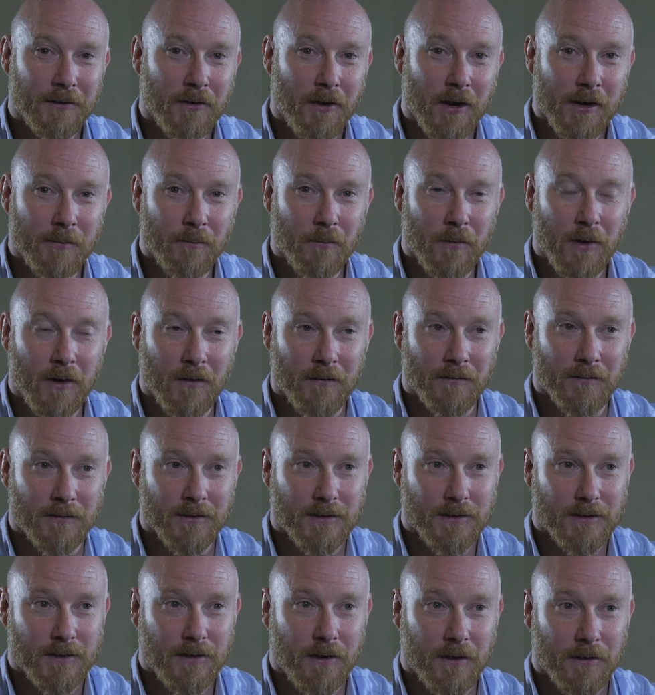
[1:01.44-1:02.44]
9
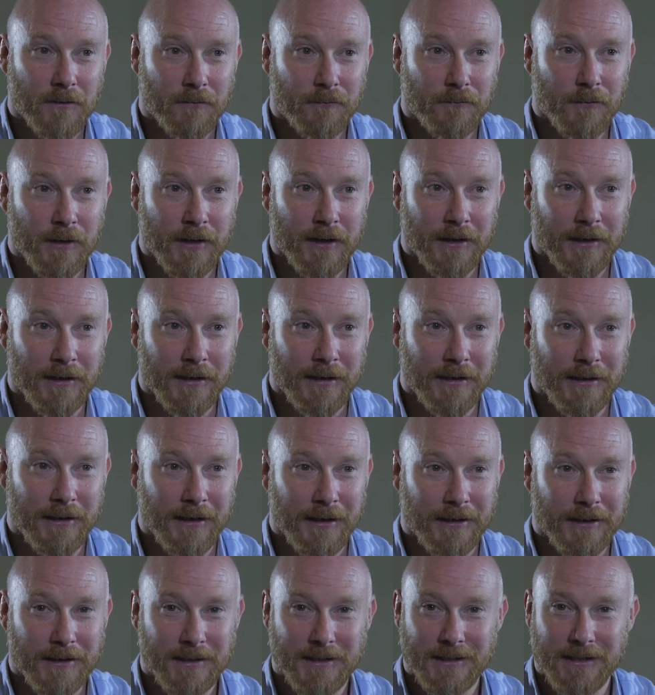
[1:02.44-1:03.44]
months kind of really
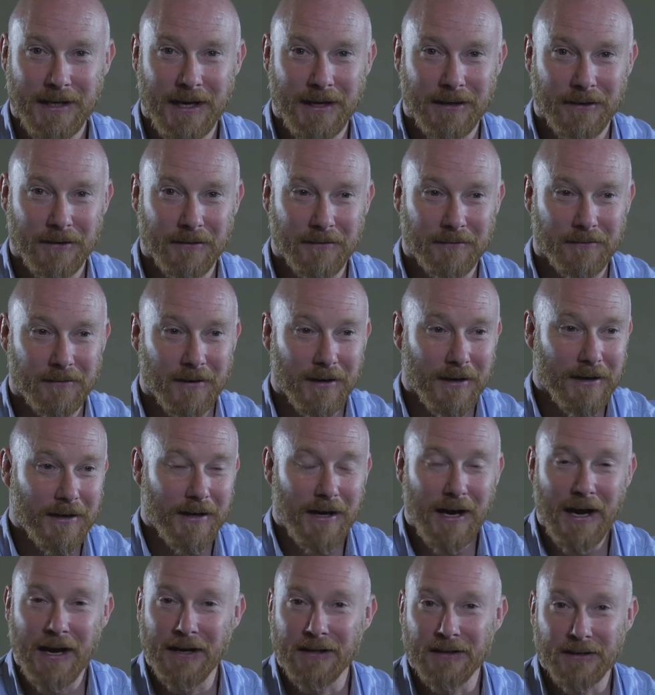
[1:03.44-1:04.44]
in a state of
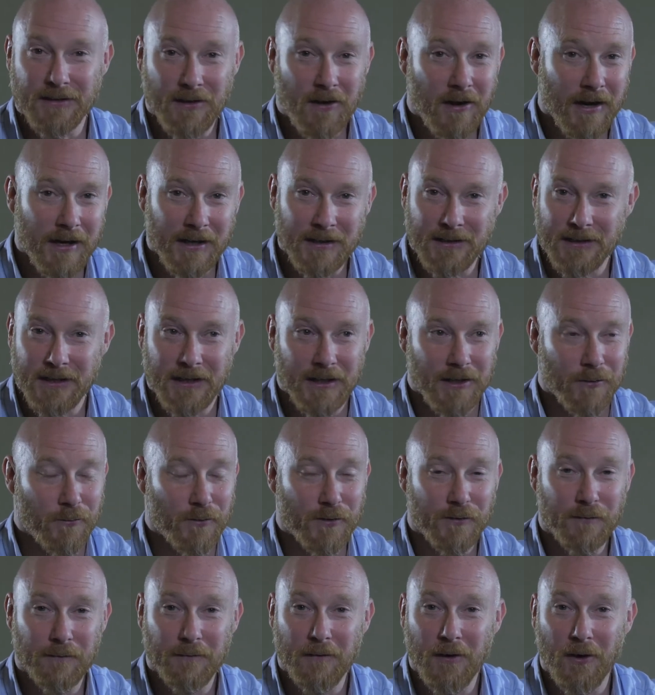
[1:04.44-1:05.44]
anxiety that
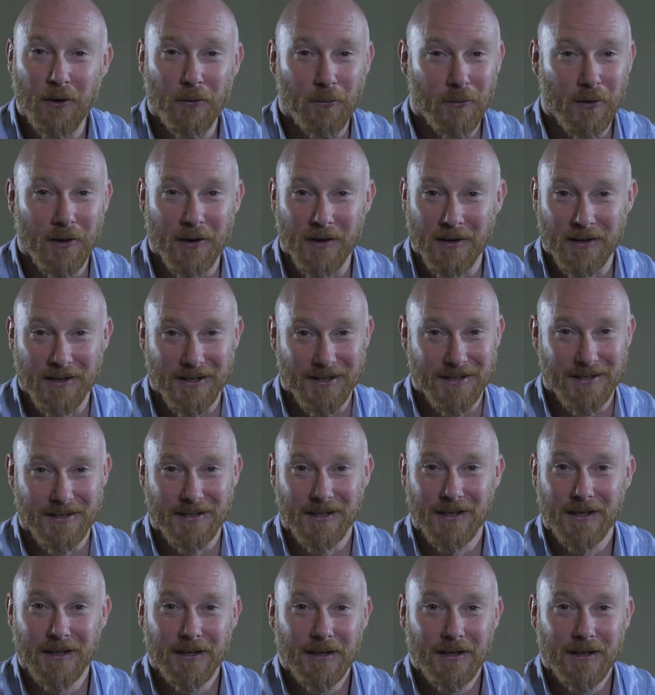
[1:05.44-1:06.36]
was far worse